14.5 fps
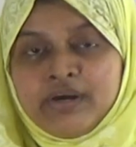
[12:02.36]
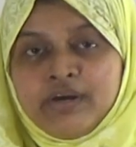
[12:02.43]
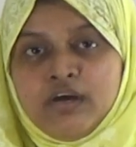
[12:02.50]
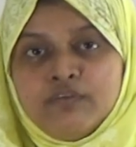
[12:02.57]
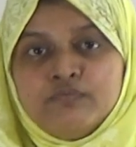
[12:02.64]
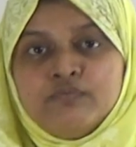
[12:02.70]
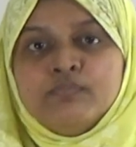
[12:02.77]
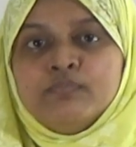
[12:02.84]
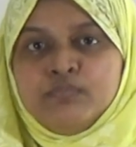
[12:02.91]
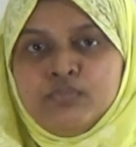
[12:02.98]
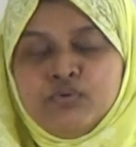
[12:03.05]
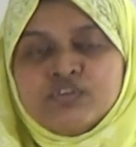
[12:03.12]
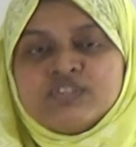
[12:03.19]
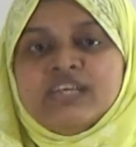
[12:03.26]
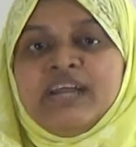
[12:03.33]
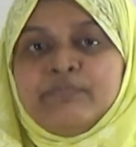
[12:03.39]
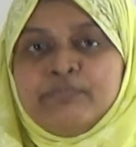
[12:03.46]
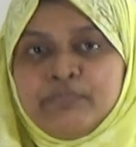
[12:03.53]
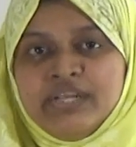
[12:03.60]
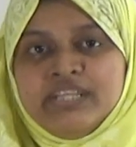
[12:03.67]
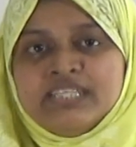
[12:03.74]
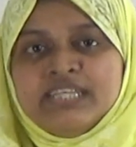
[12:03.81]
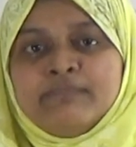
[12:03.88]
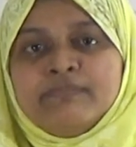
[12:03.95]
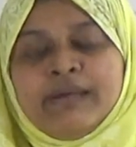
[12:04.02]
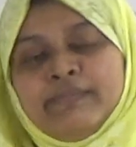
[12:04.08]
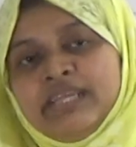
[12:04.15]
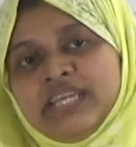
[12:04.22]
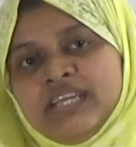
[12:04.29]
of books and printing
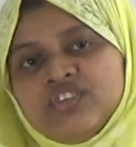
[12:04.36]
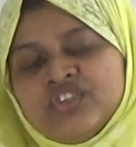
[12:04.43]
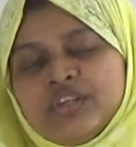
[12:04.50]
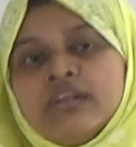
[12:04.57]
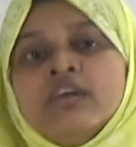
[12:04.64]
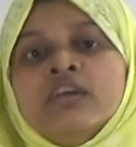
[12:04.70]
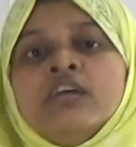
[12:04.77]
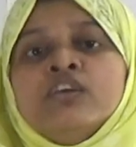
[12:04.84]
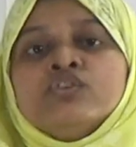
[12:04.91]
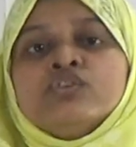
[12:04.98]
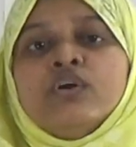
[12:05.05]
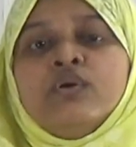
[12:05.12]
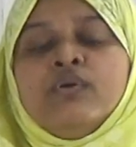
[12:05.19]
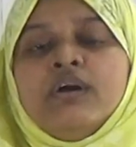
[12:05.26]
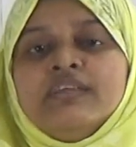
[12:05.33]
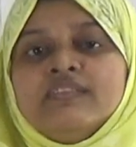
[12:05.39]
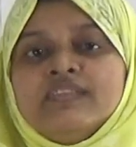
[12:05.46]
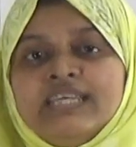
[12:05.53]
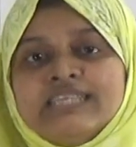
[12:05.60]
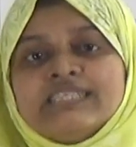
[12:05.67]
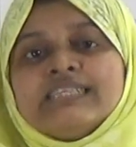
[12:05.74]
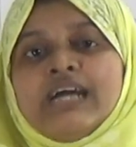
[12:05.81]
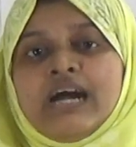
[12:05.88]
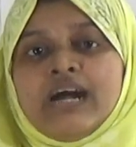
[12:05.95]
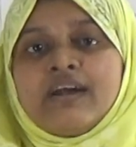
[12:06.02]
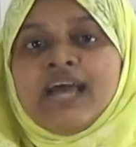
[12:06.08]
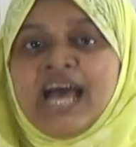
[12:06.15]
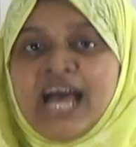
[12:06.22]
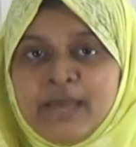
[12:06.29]
publication. So these are
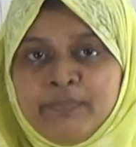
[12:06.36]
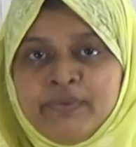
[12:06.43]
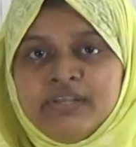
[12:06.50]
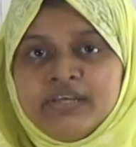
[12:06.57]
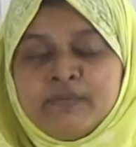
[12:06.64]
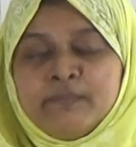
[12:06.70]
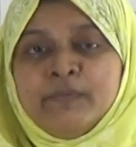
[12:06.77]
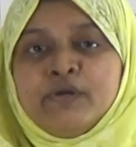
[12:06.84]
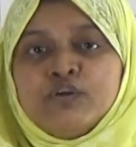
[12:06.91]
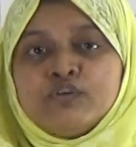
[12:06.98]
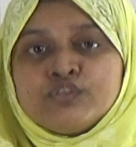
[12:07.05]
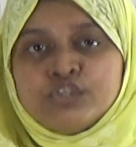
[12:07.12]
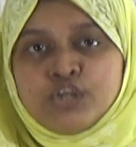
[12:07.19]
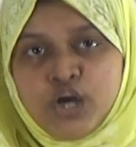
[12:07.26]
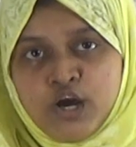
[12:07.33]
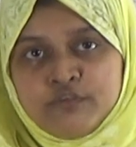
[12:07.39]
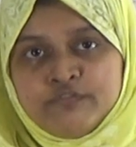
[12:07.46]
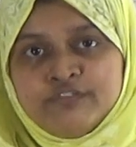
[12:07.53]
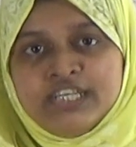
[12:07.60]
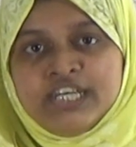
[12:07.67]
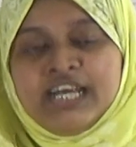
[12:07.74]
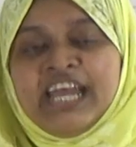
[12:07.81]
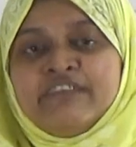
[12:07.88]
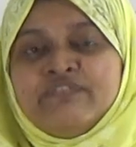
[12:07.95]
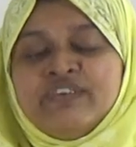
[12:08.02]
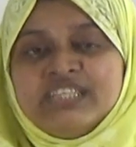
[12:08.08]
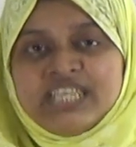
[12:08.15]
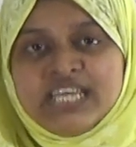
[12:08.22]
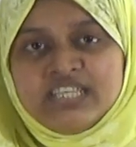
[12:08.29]
happening because of the
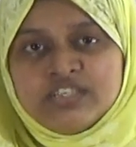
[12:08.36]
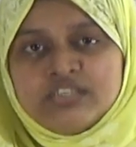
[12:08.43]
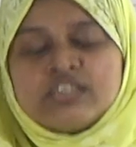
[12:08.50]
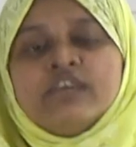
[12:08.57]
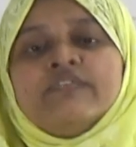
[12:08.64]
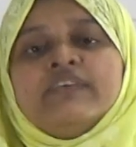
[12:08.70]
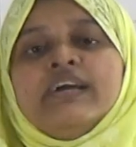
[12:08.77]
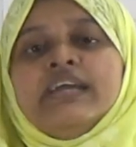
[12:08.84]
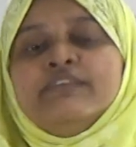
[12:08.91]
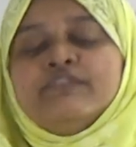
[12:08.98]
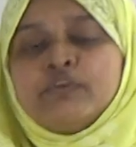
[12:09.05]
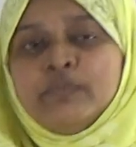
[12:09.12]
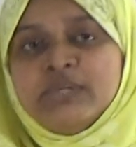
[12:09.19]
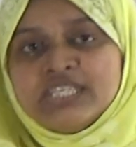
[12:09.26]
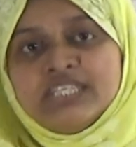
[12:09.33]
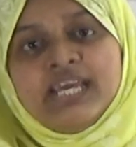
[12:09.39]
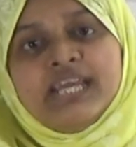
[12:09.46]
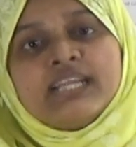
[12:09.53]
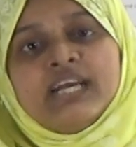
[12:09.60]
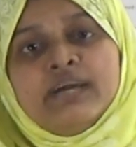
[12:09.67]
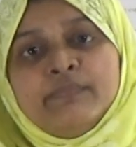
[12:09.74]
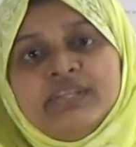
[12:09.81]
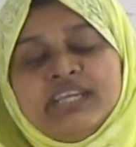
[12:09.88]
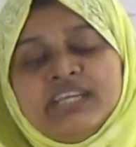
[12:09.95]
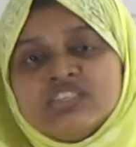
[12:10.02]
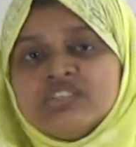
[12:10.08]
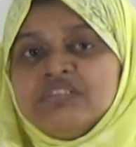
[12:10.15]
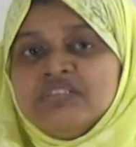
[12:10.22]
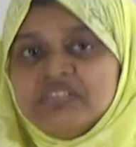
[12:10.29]
advantages of information and
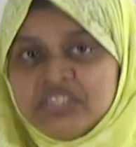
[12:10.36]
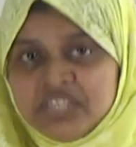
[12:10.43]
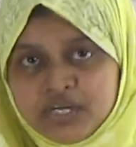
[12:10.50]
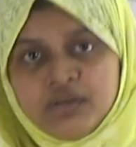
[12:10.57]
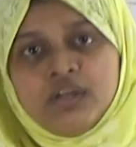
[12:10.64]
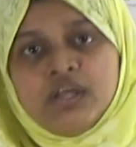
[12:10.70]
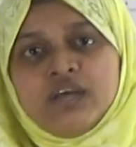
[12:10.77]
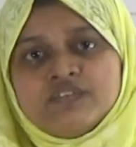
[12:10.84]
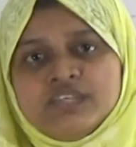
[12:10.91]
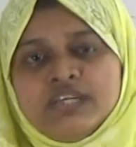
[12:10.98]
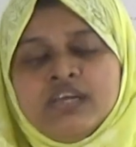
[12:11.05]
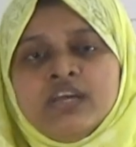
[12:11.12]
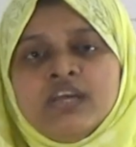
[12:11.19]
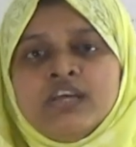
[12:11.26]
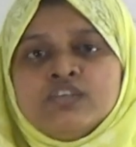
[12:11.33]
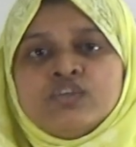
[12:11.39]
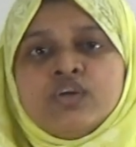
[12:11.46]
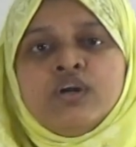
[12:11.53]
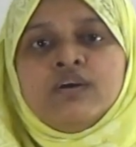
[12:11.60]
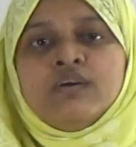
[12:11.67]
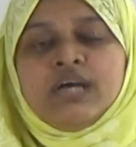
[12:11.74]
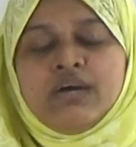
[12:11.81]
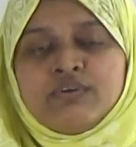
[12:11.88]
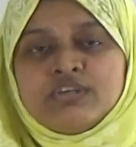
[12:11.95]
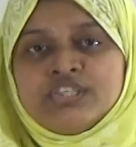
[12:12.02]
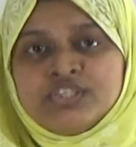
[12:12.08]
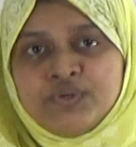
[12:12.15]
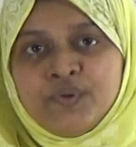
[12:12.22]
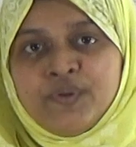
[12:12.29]
communication technology. So our
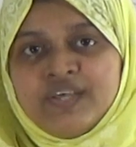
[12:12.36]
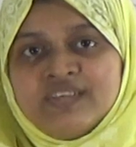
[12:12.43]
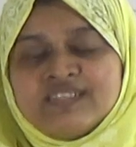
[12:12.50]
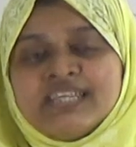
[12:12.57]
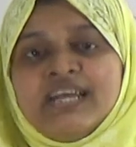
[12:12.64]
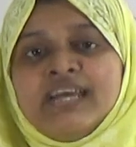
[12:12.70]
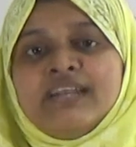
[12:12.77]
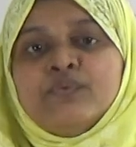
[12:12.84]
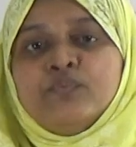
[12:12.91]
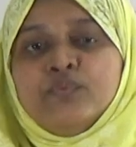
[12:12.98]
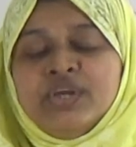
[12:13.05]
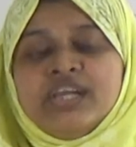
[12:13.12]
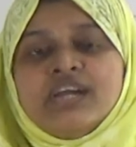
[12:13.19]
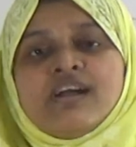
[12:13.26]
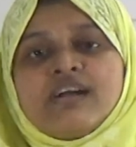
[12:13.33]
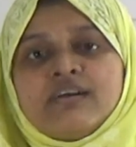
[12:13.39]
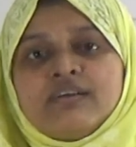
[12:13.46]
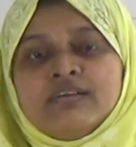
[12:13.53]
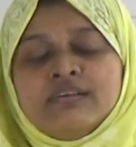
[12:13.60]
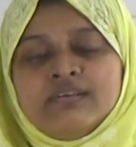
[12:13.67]
students and we are